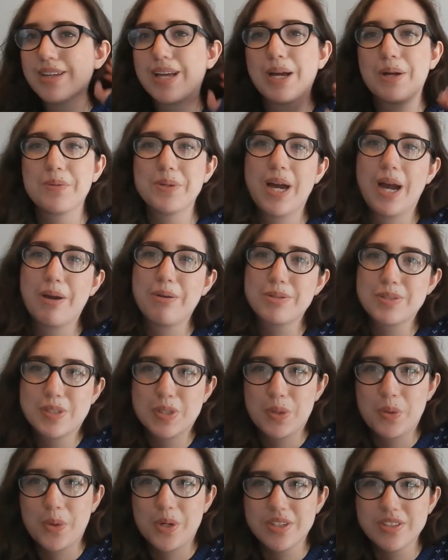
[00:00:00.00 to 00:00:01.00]
I was
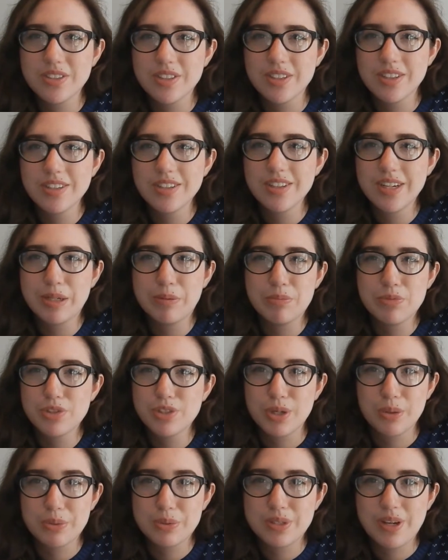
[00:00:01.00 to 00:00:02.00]
the horse girl. I'm
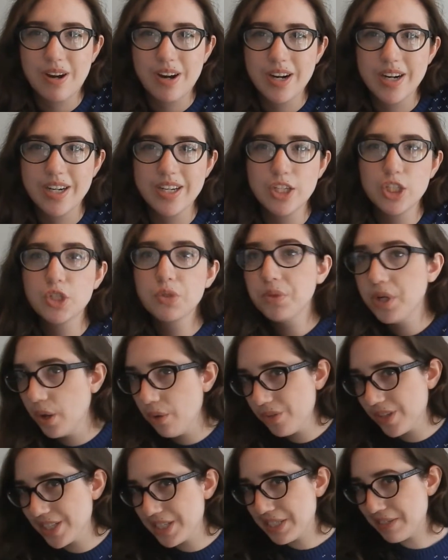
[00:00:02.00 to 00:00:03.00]
so sorry. You
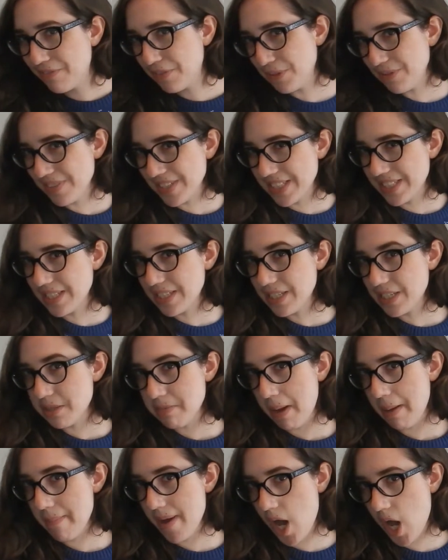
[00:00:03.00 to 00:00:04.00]
know this if you've listened to
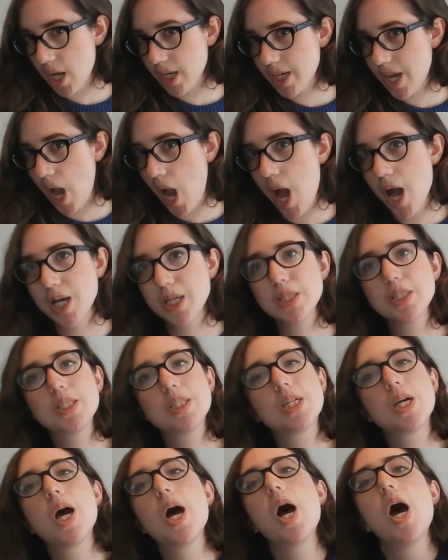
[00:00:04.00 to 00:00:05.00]
my
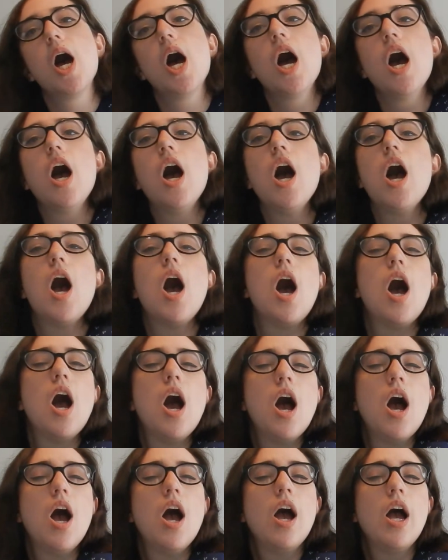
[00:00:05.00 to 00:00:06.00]
podcast.
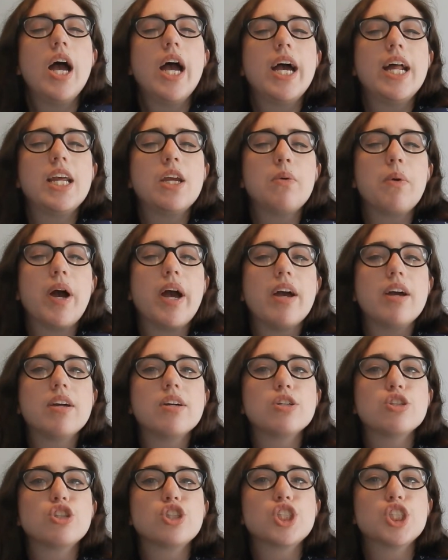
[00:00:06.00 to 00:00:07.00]
Anyway,
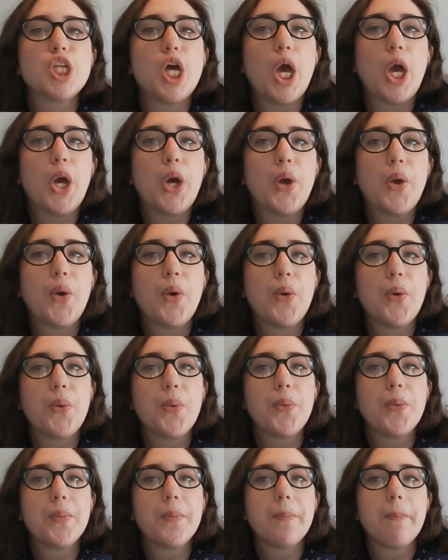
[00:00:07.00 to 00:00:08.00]

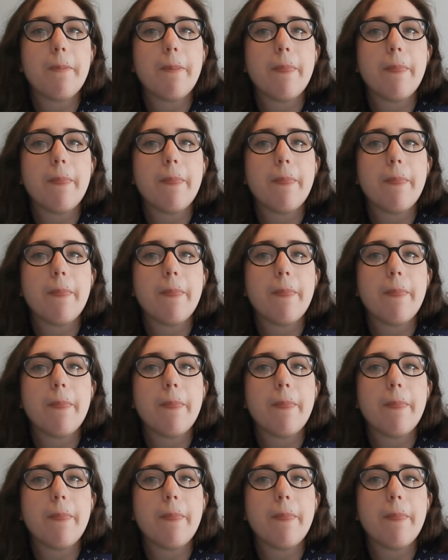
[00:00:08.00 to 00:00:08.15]
so